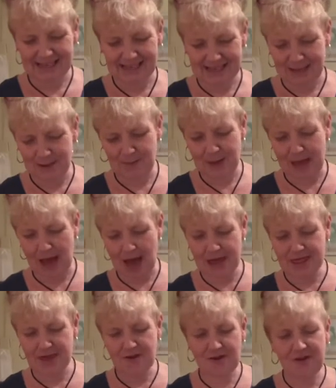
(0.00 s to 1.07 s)
It'll be, I
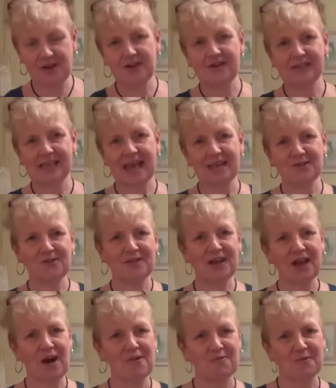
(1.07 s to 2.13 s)
thought you said all the
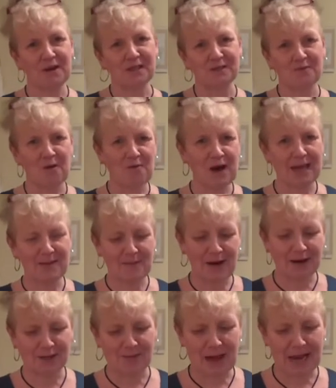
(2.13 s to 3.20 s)
gold ones were white
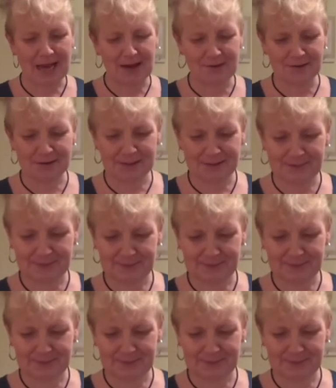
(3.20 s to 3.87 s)
marshmallows.